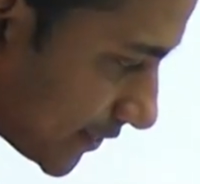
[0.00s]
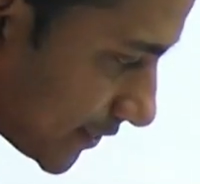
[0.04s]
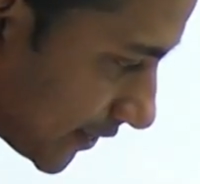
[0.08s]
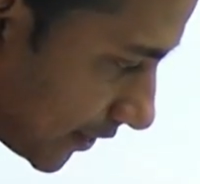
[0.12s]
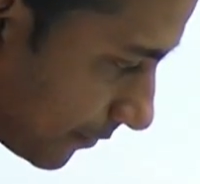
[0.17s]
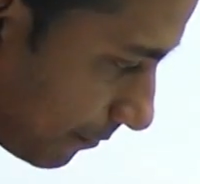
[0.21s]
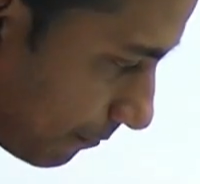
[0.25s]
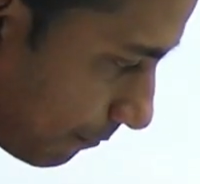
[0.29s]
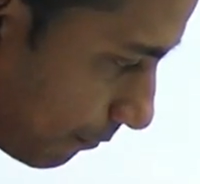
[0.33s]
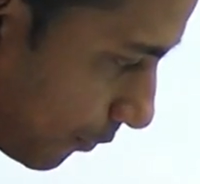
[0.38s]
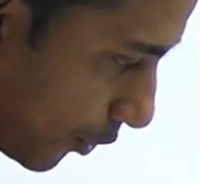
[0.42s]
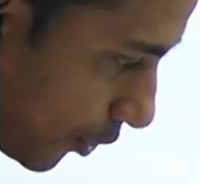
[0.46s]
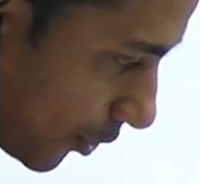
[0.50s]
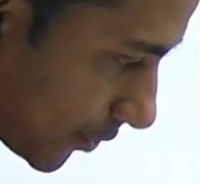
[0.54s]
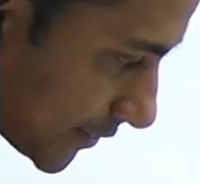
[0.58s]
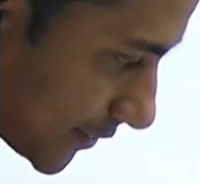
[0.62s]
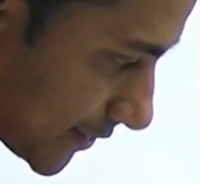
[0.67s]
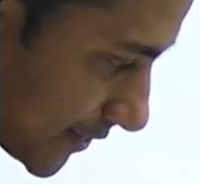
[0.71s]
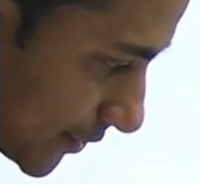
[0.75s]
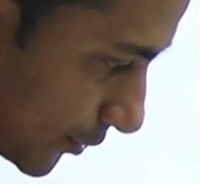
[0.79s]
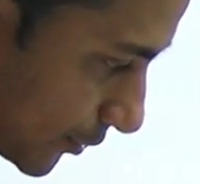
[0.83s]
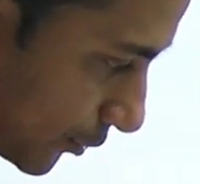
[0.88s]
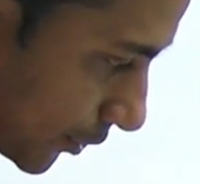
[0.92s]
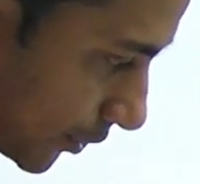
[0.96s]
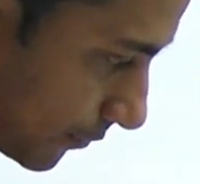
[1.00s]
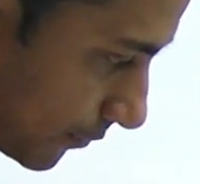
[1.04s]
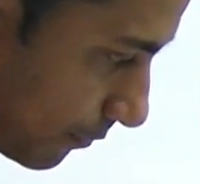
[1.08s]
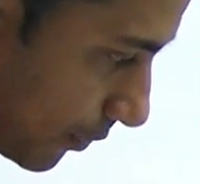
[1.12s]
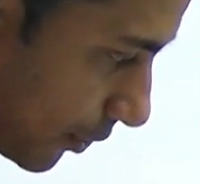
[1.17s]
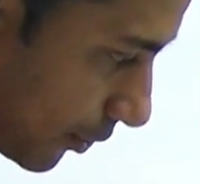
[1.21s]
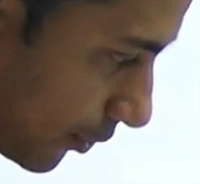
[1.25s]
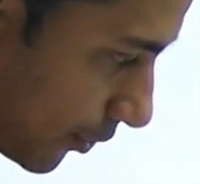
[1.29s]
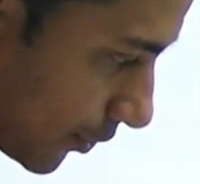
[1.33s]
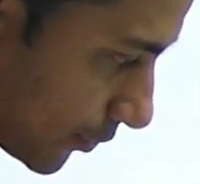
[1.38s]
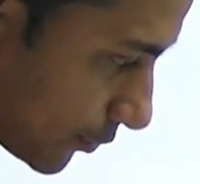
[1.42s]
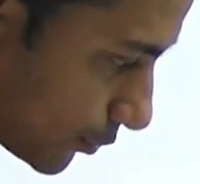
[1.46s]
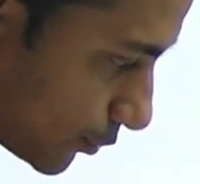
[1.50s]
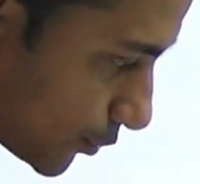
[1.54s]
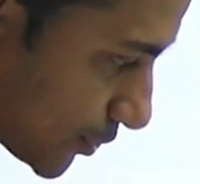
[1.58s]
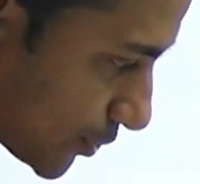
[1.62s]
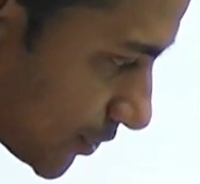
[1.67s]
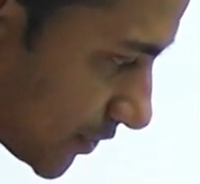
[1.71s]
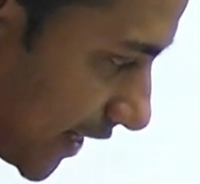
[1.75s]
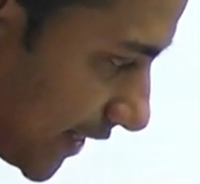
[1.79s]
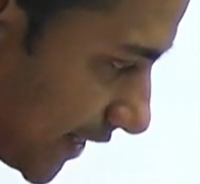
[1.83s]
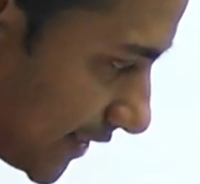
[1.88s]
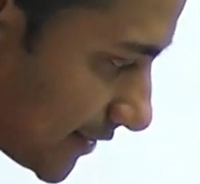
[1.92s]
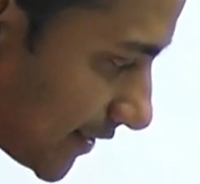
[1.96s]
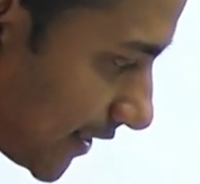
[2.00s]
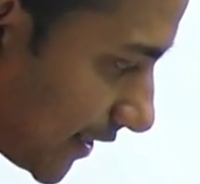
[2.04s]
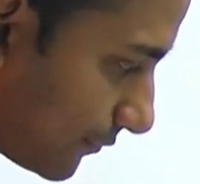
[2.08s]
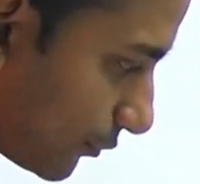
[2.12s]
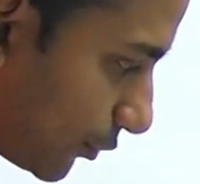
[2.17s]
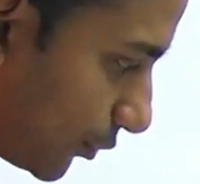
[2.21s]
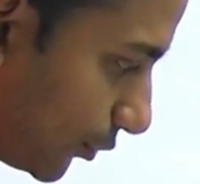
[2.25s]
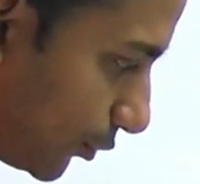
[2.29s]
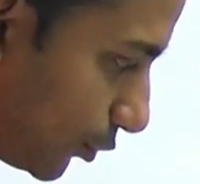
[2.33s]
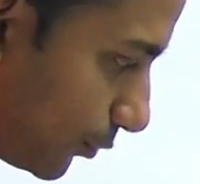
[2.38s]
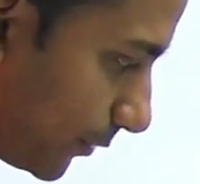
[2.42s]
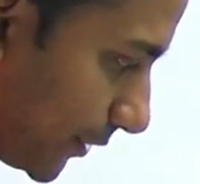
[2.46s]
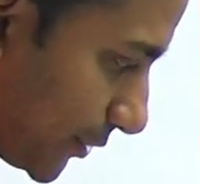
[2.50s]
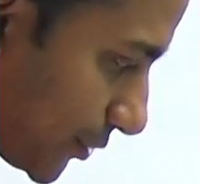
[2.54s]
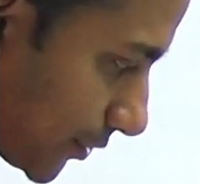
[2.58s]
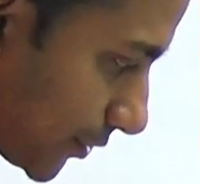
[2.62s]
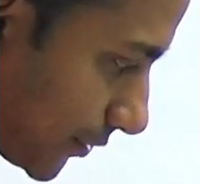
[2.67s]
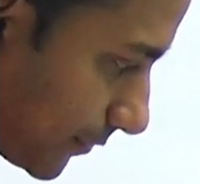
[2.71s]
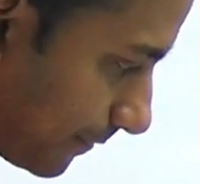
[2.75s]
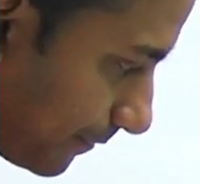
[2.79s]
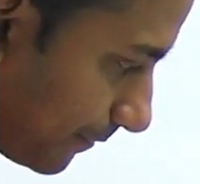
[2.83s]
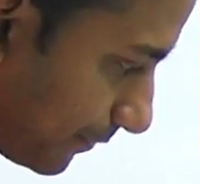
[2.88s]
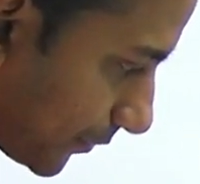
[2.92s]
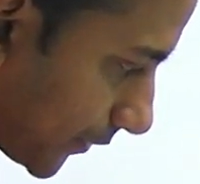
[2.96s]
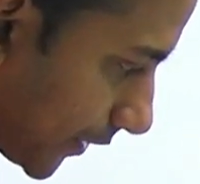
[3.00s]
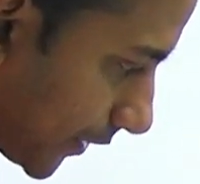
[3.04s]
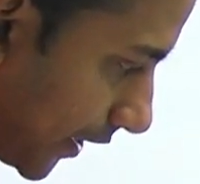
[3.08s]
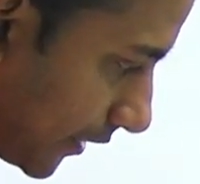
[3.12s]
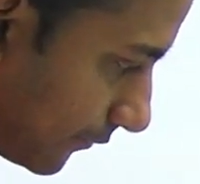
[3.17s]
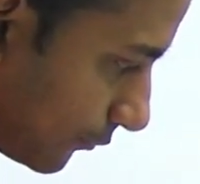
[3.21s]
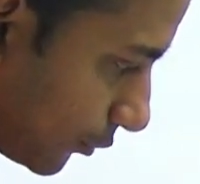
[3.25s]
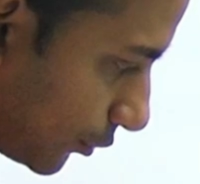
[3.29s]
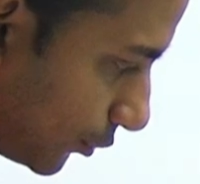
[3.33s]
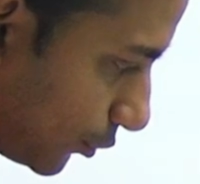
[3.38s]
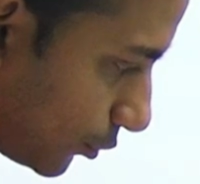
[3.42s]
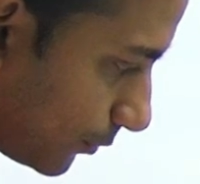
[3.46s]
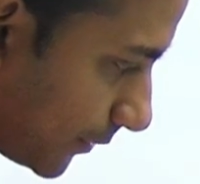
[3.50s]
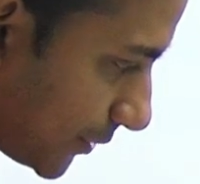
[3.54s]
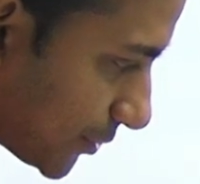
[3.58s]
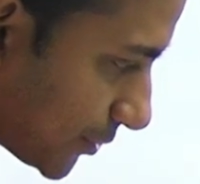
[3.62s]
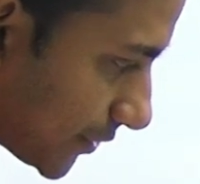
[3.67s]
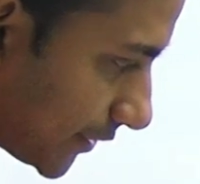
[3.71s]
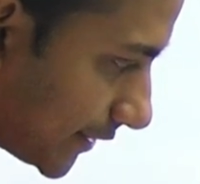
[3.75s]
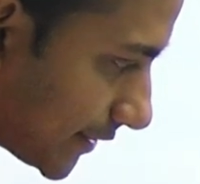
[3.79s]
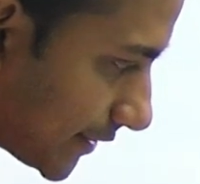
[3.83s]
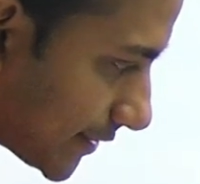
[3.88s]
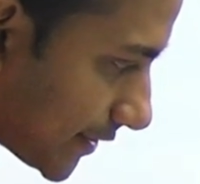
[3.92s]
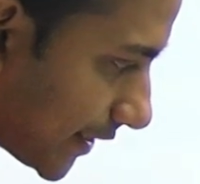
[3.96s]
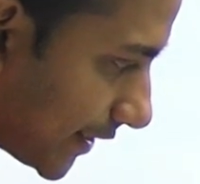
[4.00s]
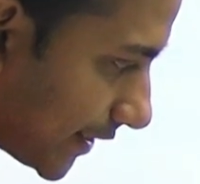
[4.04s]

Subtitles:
is a box or a block whose size I want to measure. I want to measure its